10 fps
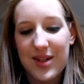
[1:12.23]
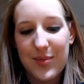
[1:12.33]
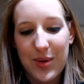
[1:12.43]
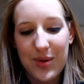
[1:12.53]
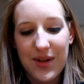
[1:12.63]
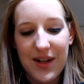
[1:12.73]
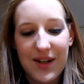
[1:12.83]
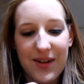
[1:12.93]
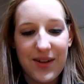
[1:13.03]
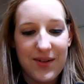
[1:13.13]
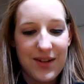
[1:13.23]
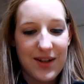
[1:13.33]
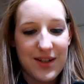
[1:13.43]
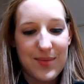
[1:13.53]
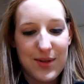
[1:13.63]
spoon. I didn't know there was
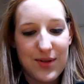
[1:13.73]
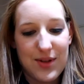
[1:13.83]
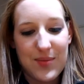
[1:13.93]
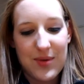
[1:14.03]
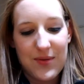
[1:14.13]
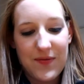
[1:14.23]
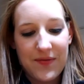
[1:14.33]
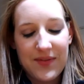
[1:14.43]
like a special spoon.